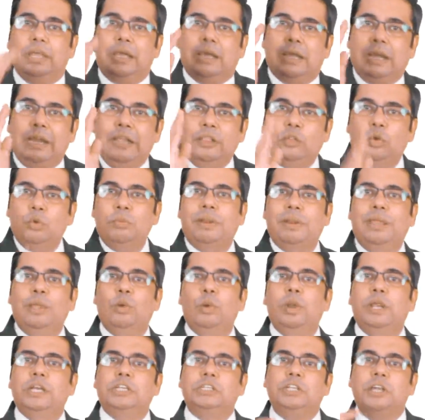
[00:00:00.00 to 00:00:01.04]
clean room
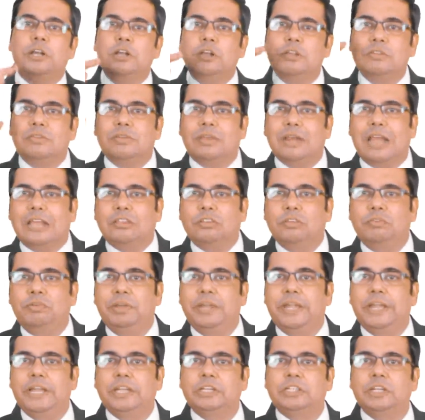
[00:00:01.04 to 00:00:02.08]
regulations,
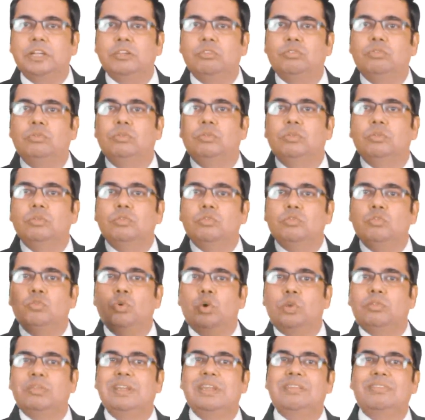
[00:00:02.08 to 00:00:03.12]
classification,
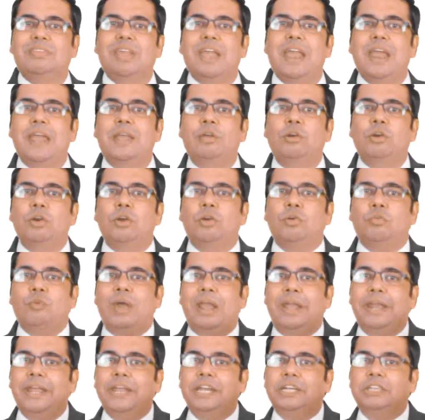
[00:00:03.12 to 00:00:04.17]
sources and
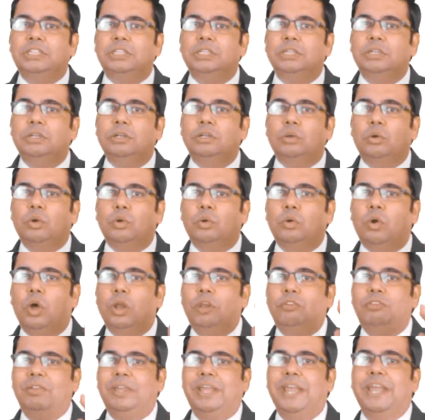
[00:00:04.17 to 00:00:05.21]
validation,
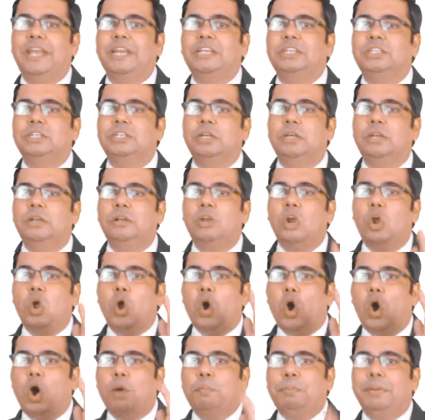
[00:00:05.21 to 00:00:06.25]
qualification,
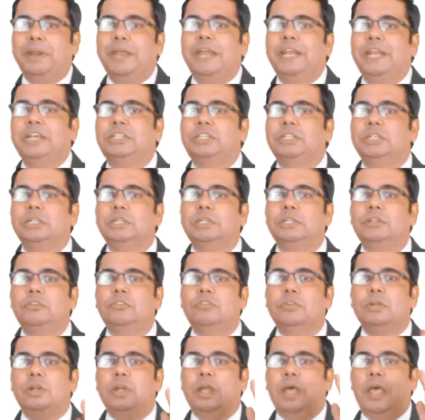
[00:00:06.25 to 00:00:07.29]

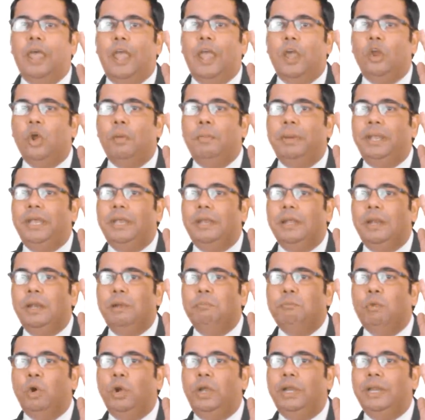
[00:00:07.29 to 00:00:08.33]
operations, environmental
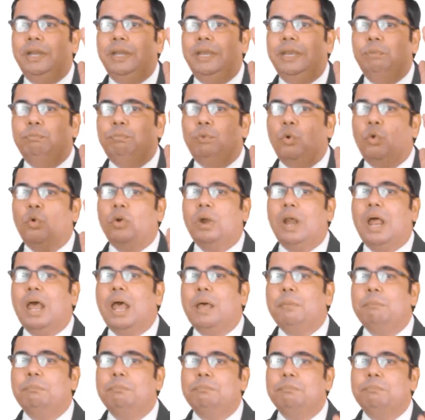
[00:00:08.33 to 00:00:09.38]
monitoring
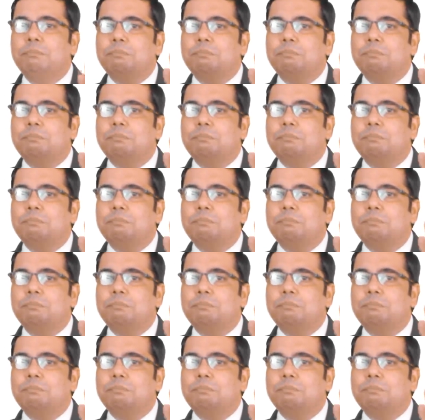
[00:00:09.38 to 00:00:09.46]
program,